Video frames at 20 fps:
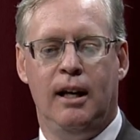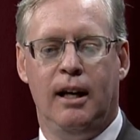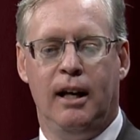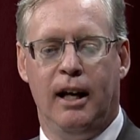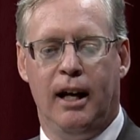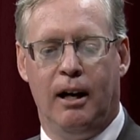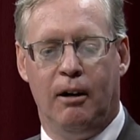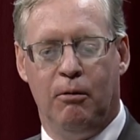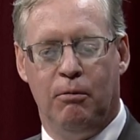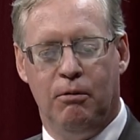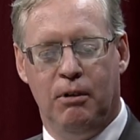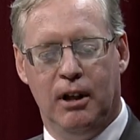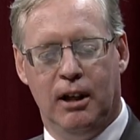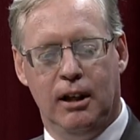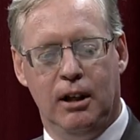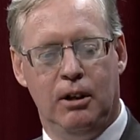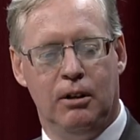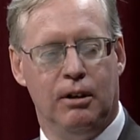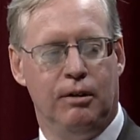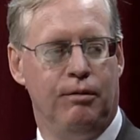at a really
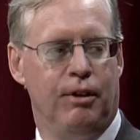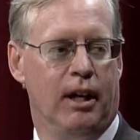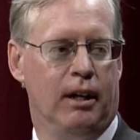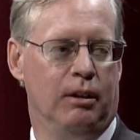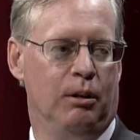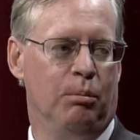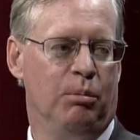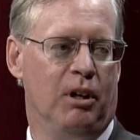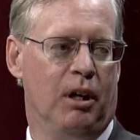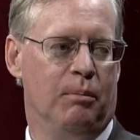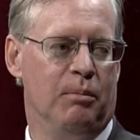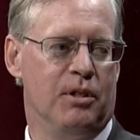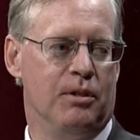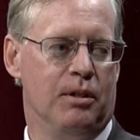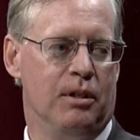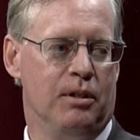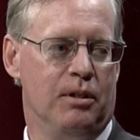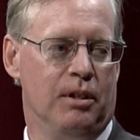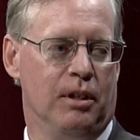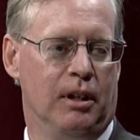good value
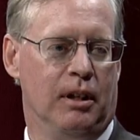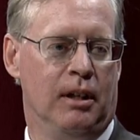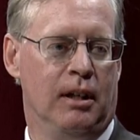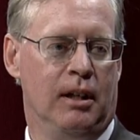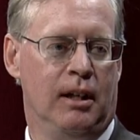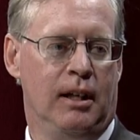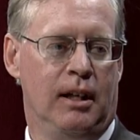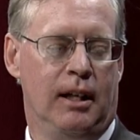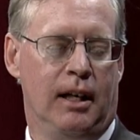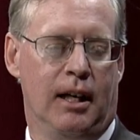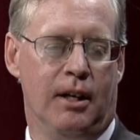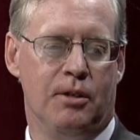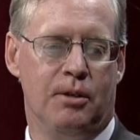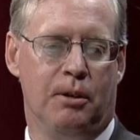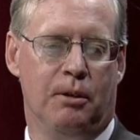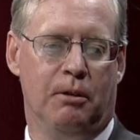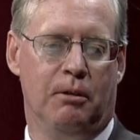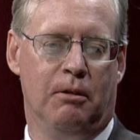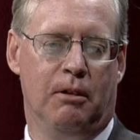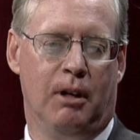proposition. And
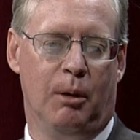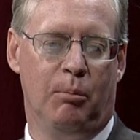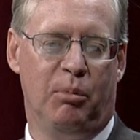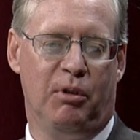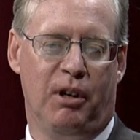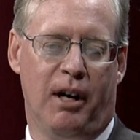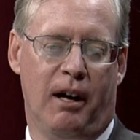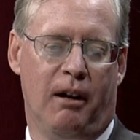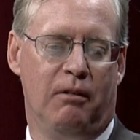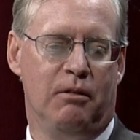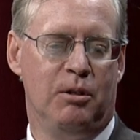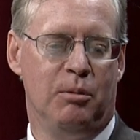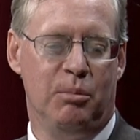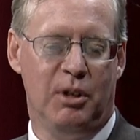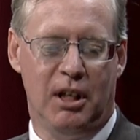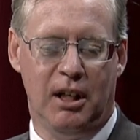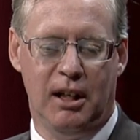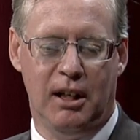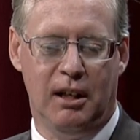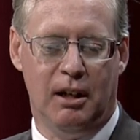so I'm proud to
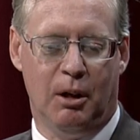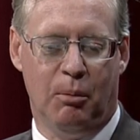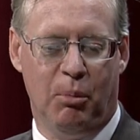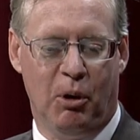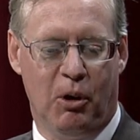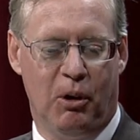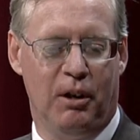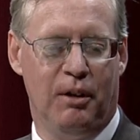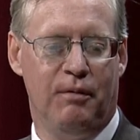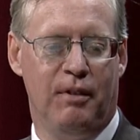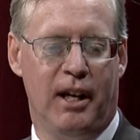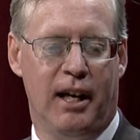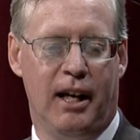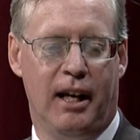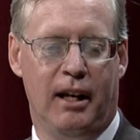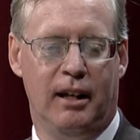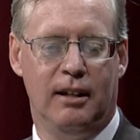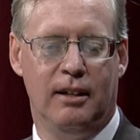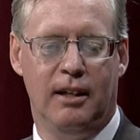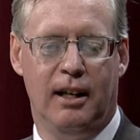be a part of
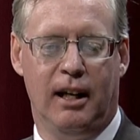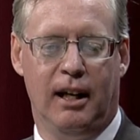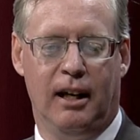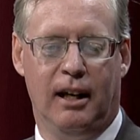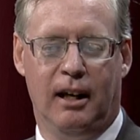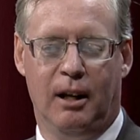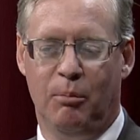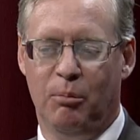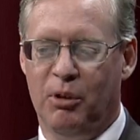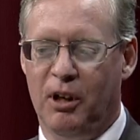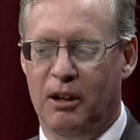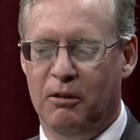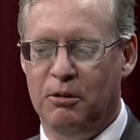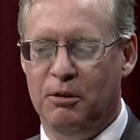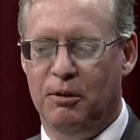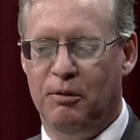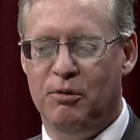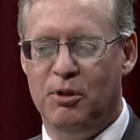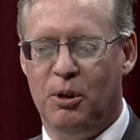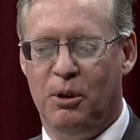that. I'm proud to
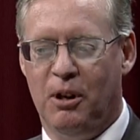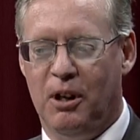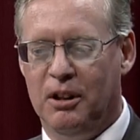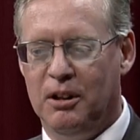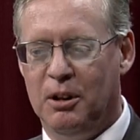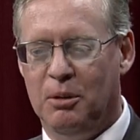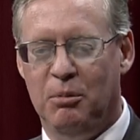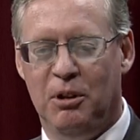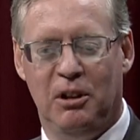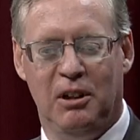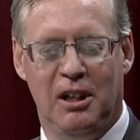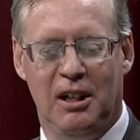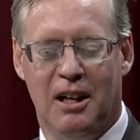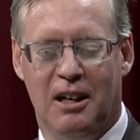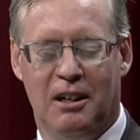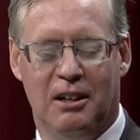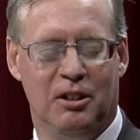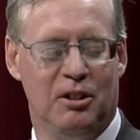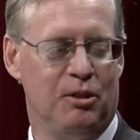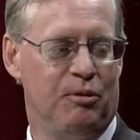have taught community
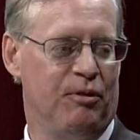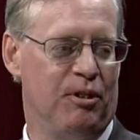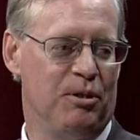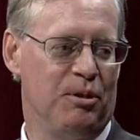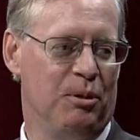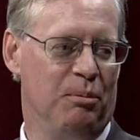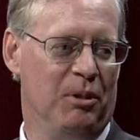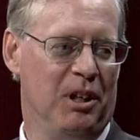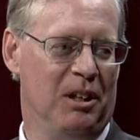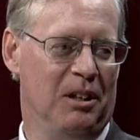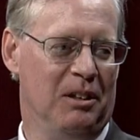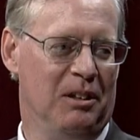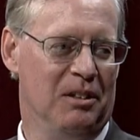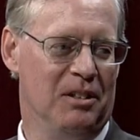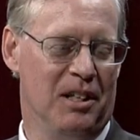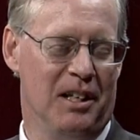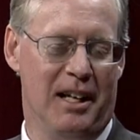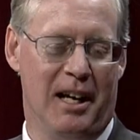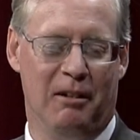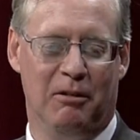college for so many years,
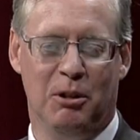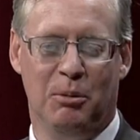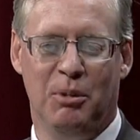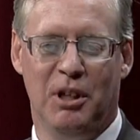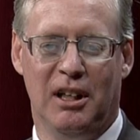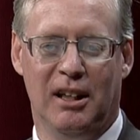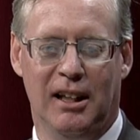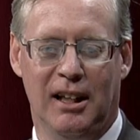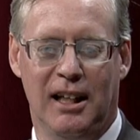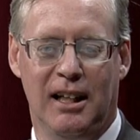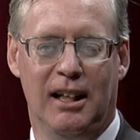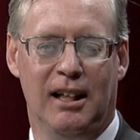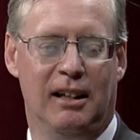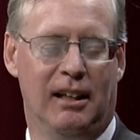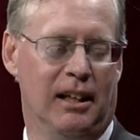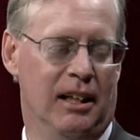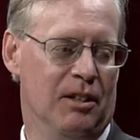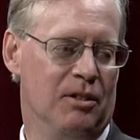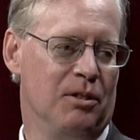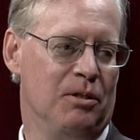and now to be leading
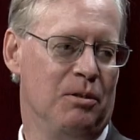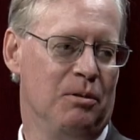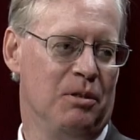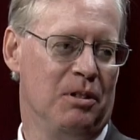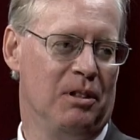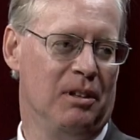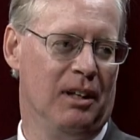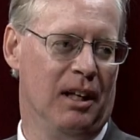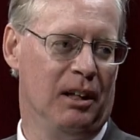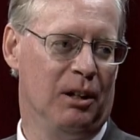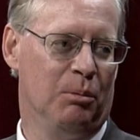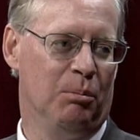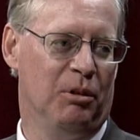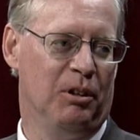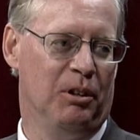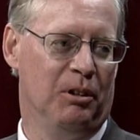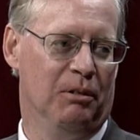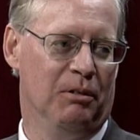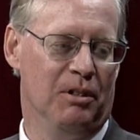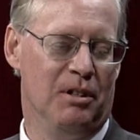an institution like
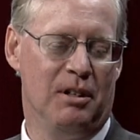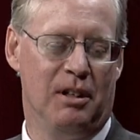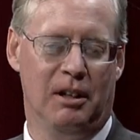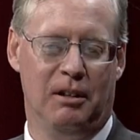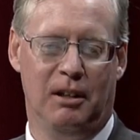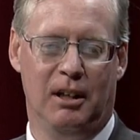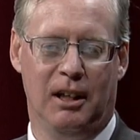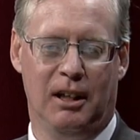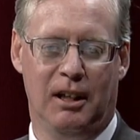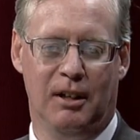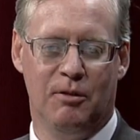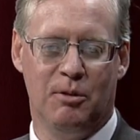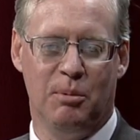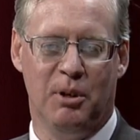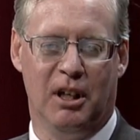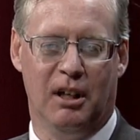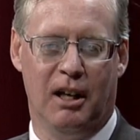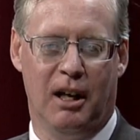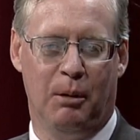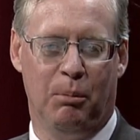Cabrillo, it gives me
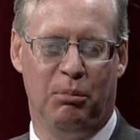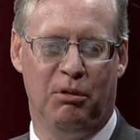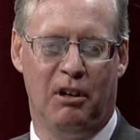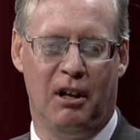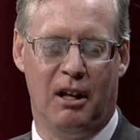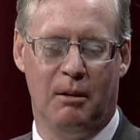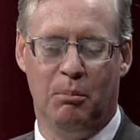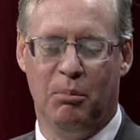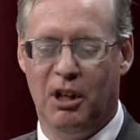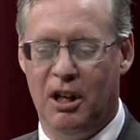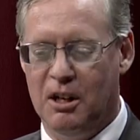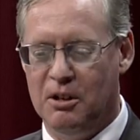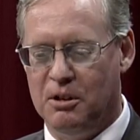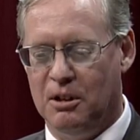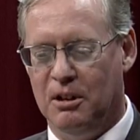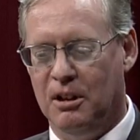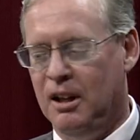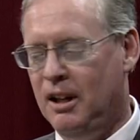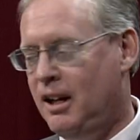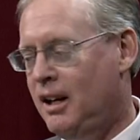a lot of
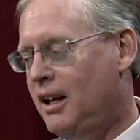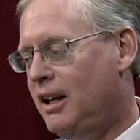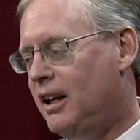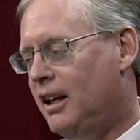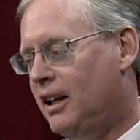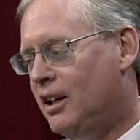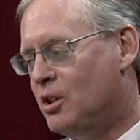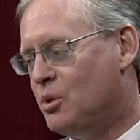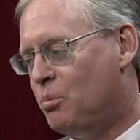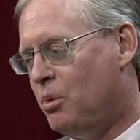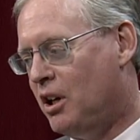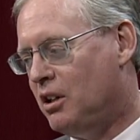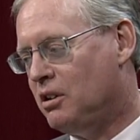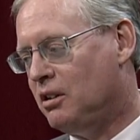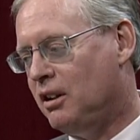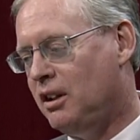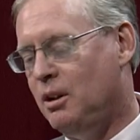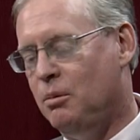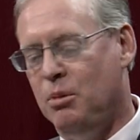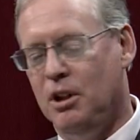pleasure, and
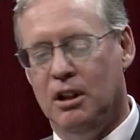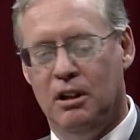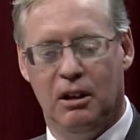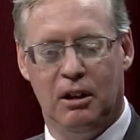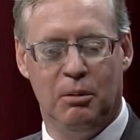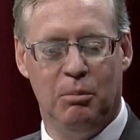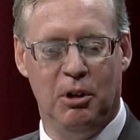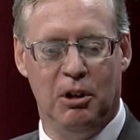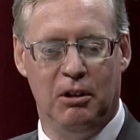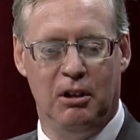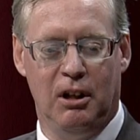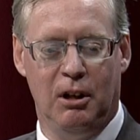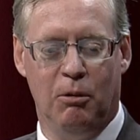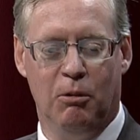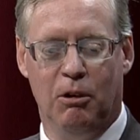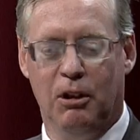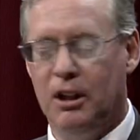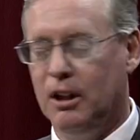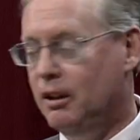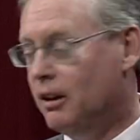especially to be in a community
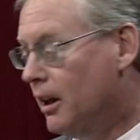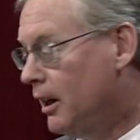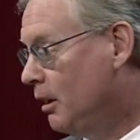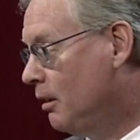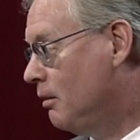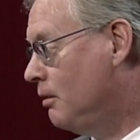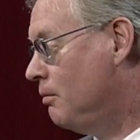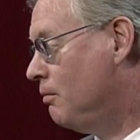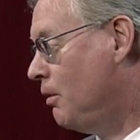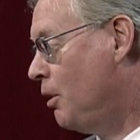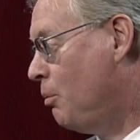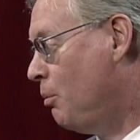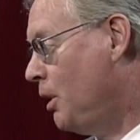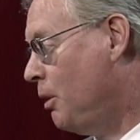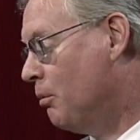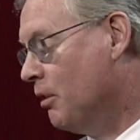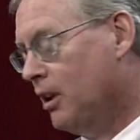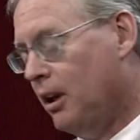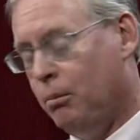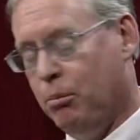working like with
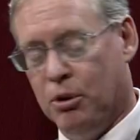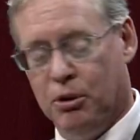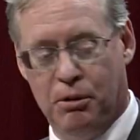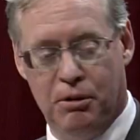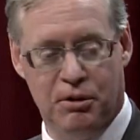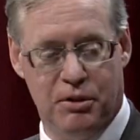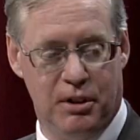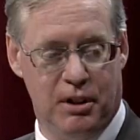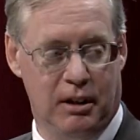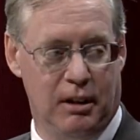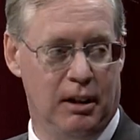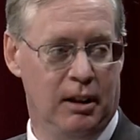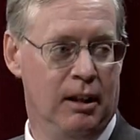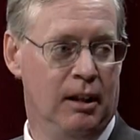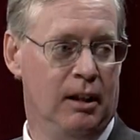people like Bruce and